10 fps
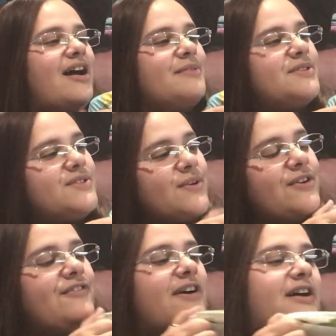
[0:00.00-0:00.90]
So
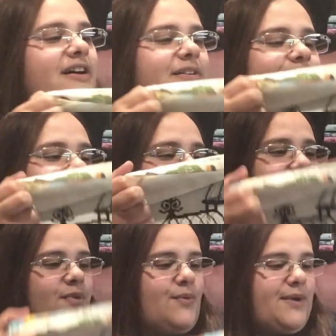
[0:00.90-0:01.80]
far,
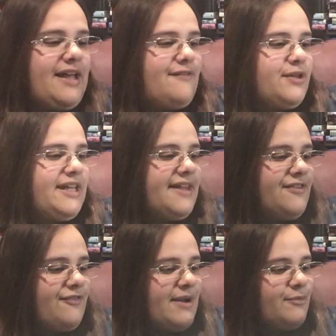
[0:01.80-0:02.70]
we have only had the
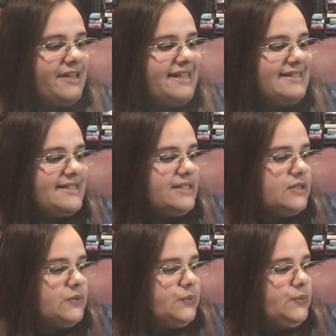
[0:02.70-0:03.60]
frame released.
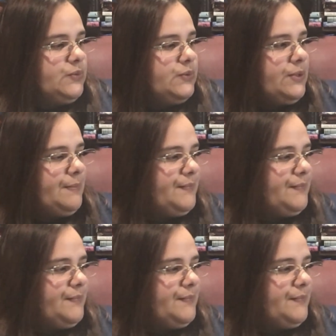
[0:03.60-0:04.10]
Whoop.